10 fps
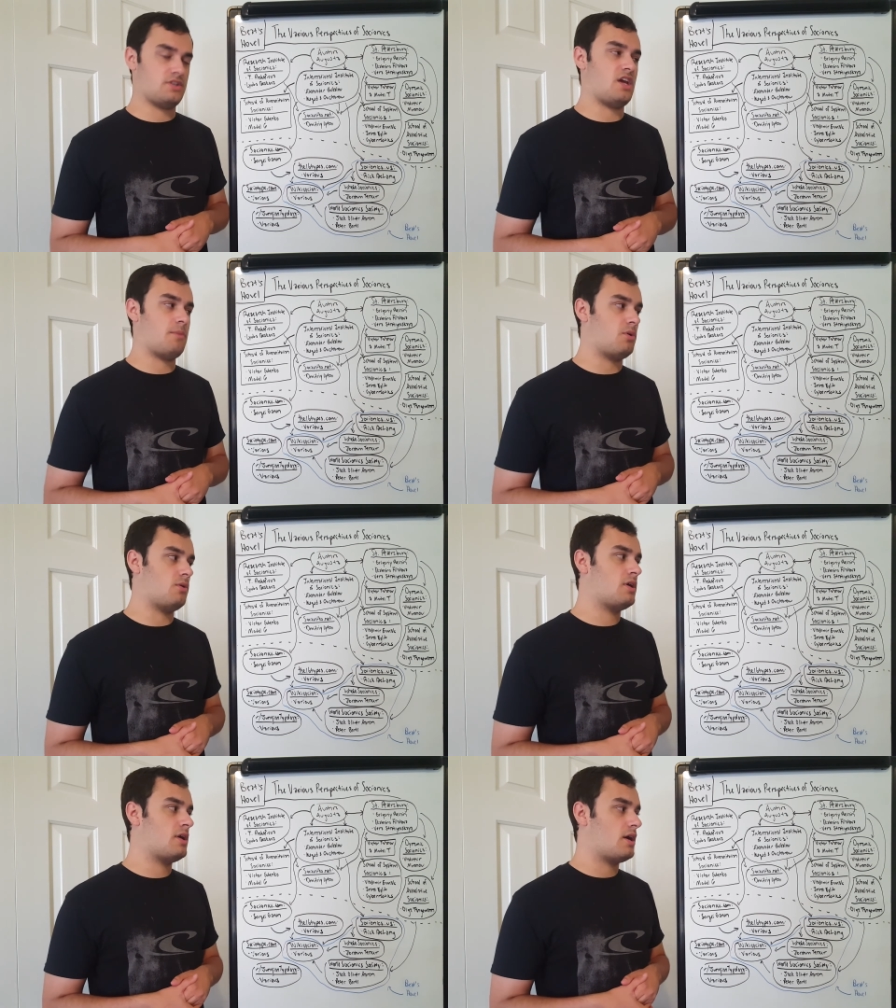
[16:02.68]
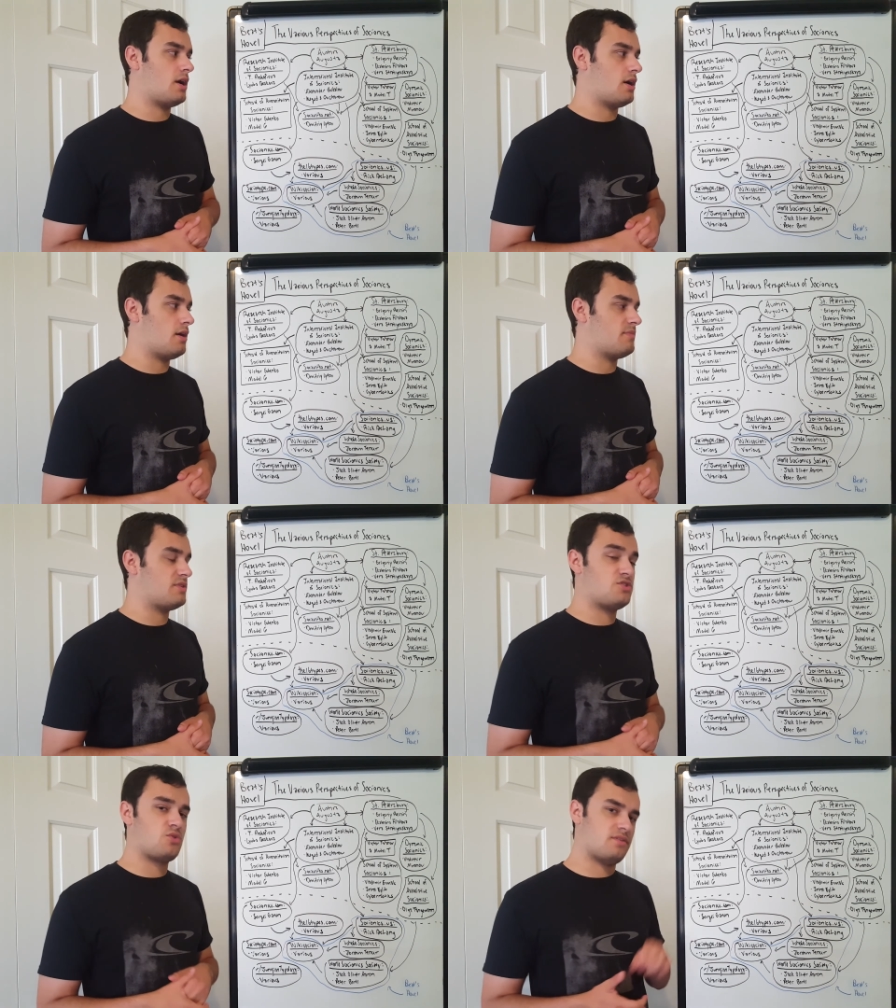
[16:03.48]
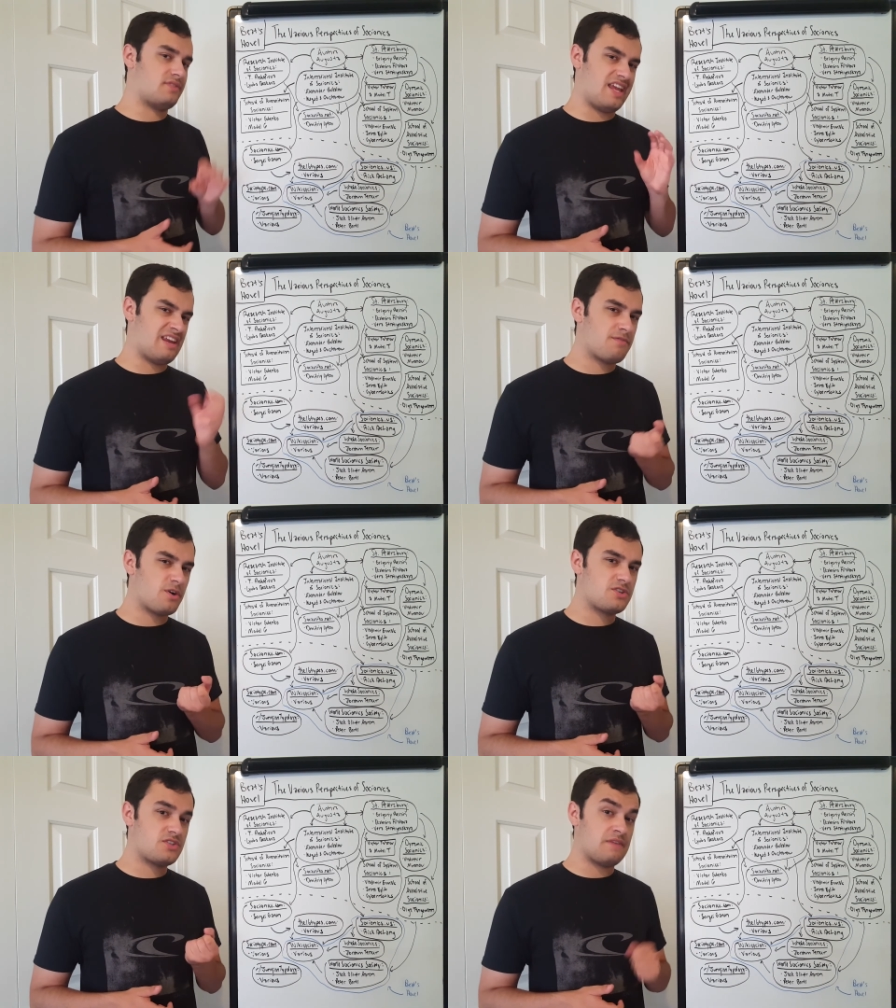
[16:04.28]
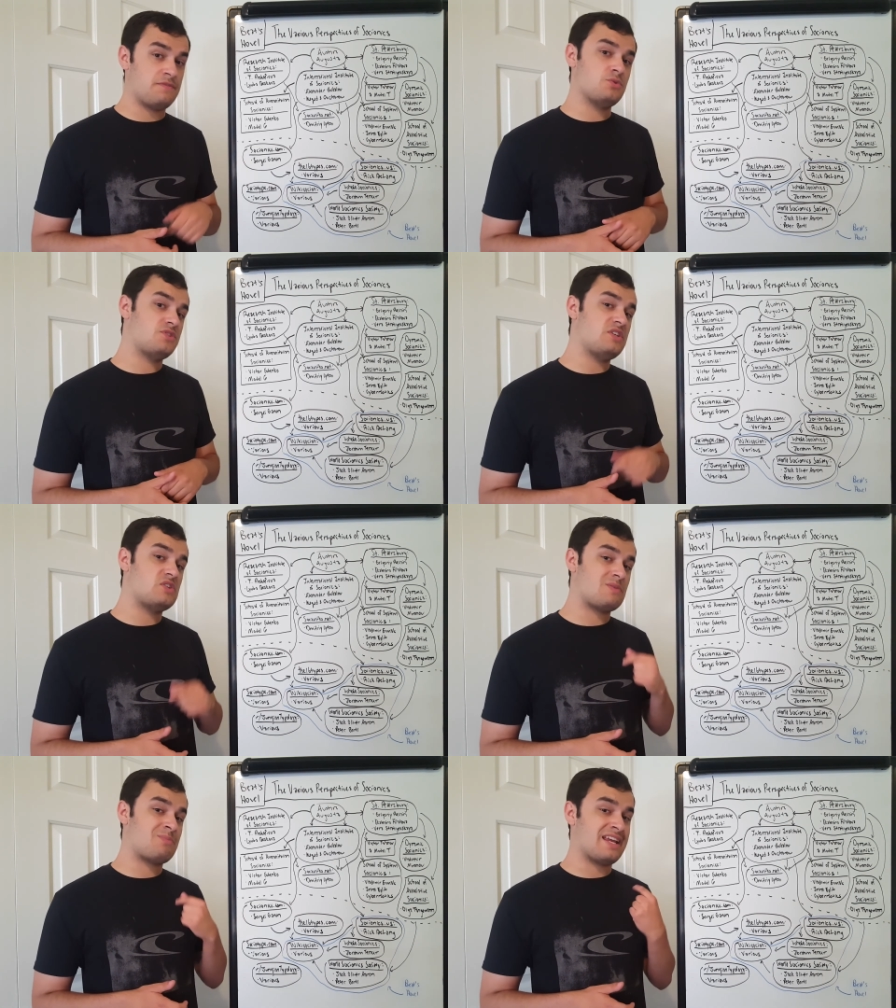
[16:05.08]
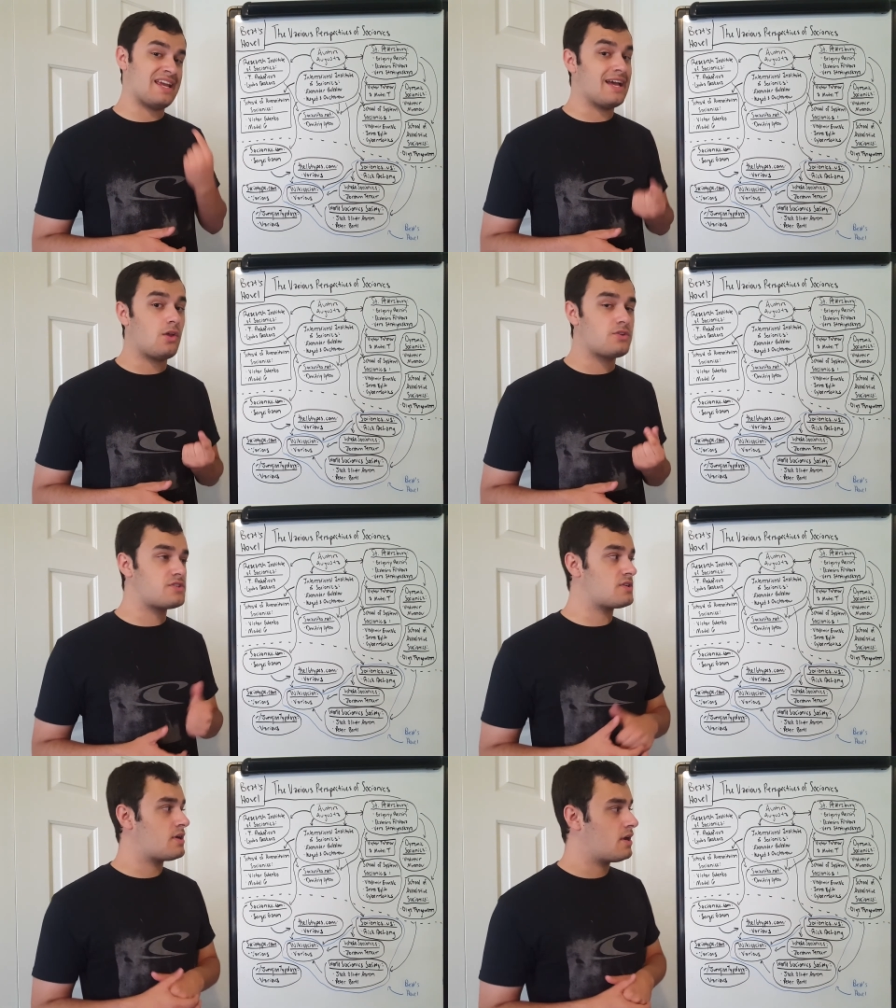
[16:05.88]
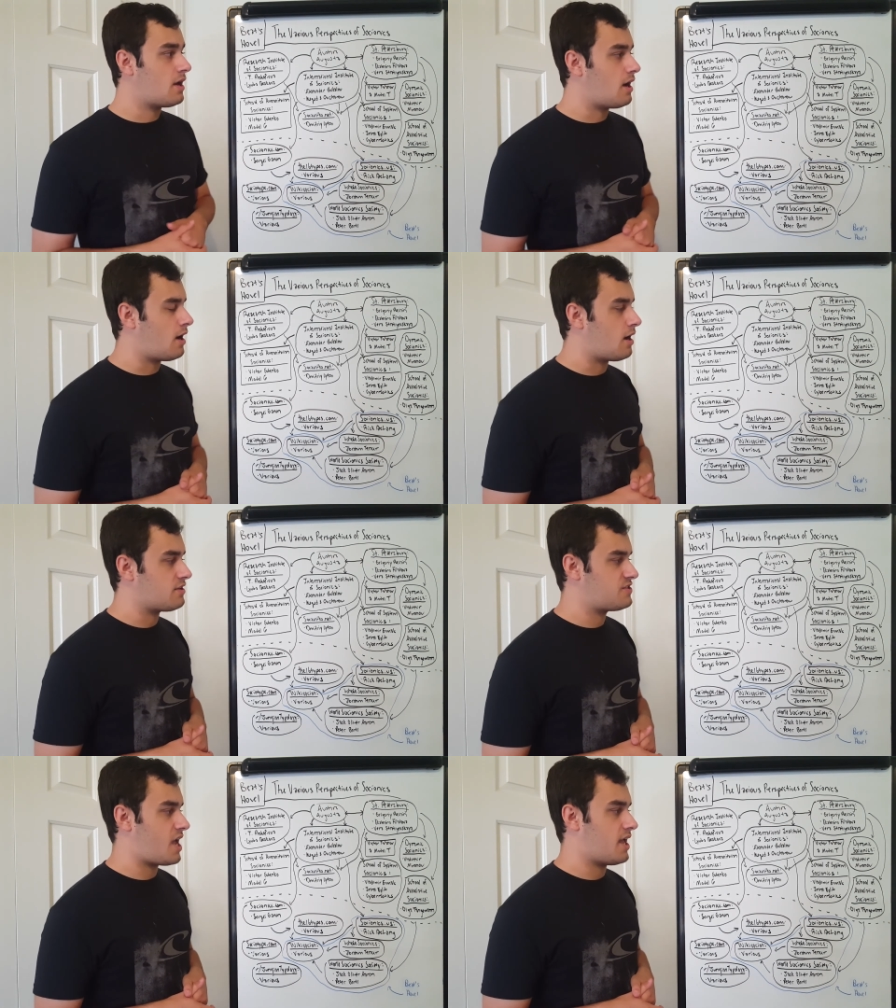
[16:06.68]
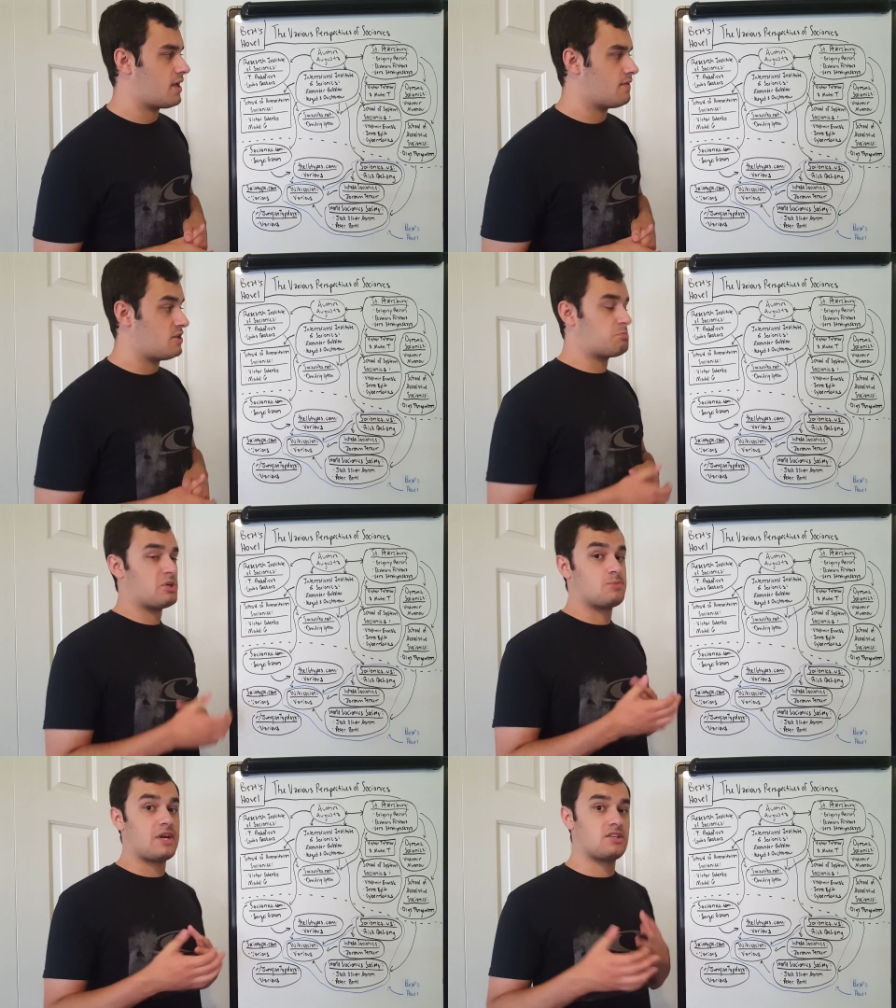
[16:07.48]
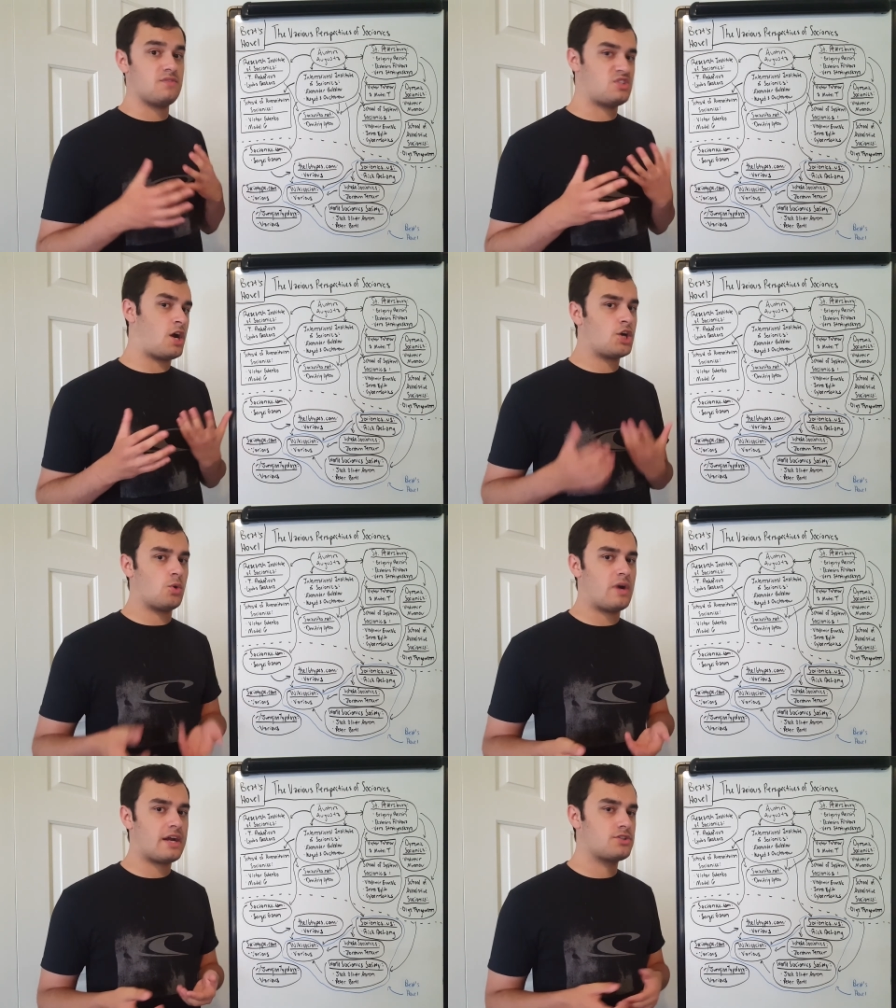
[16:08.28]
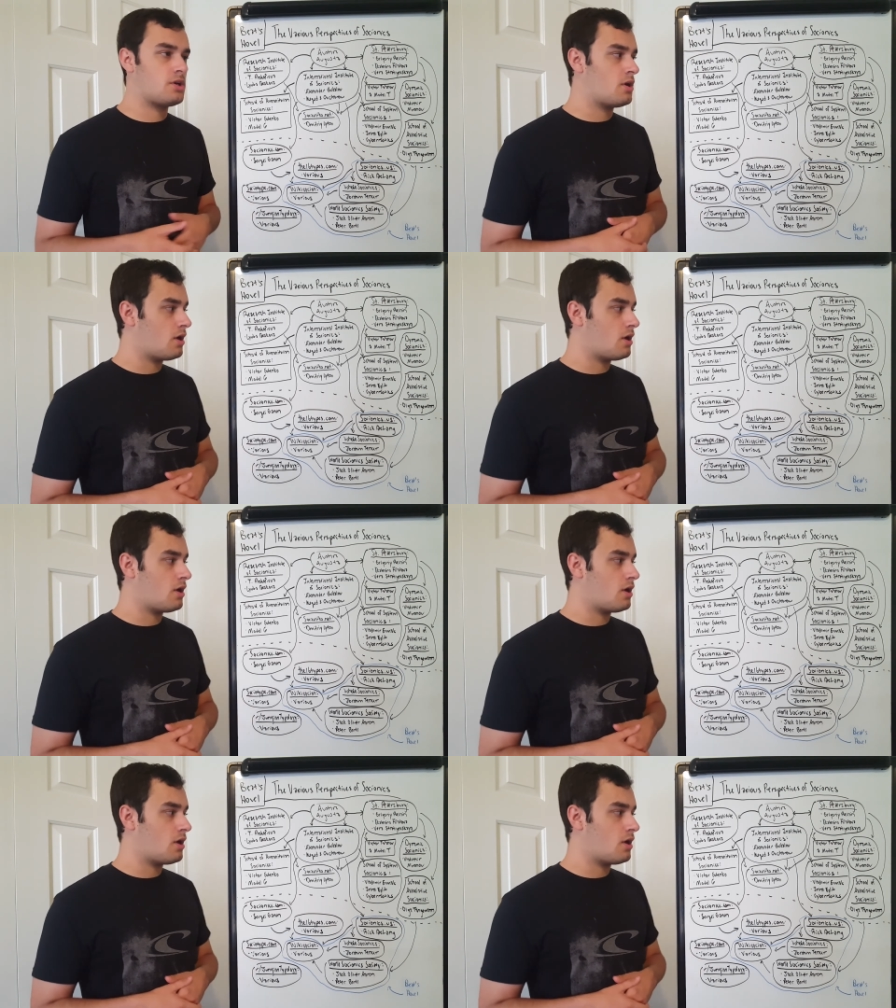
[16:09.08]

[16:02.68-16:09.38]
example, sort of the inverse. If you see somebody else saying this perspective is not correct,